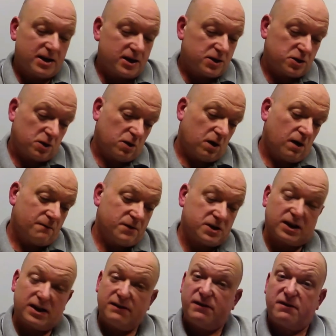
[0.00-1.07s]
So,
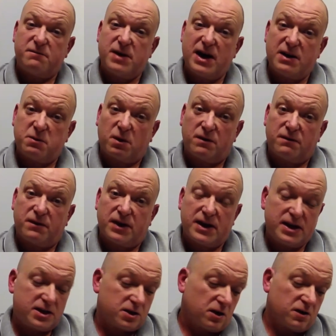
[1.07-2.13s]
obviously, if you've made one of
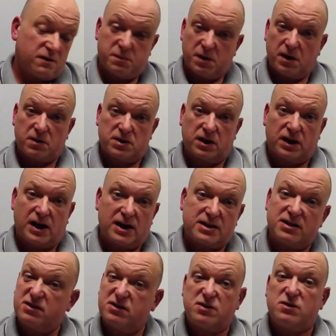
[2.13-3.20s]
these or you've bought a
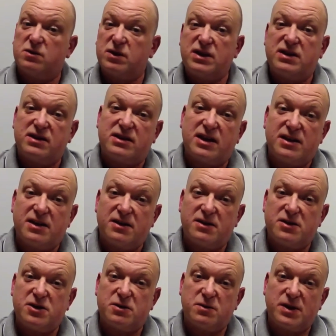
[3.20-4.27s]
license, there's no need to send you the
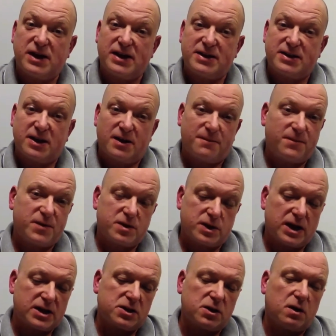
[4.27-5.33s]
junk, is there? So
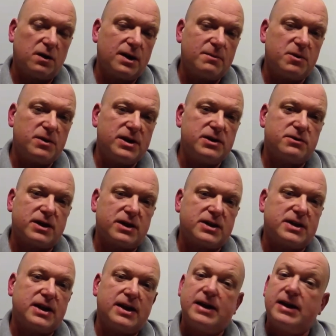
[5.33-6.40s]
that's all them are
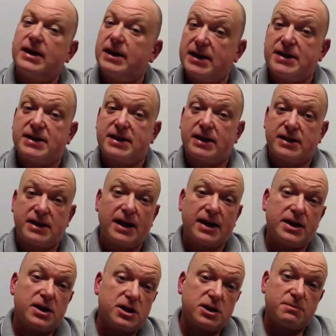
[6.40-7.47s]
interested in, is, is getting
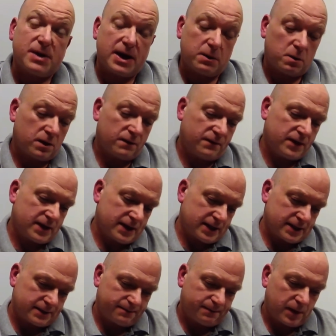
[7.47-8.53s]
you to make one of these.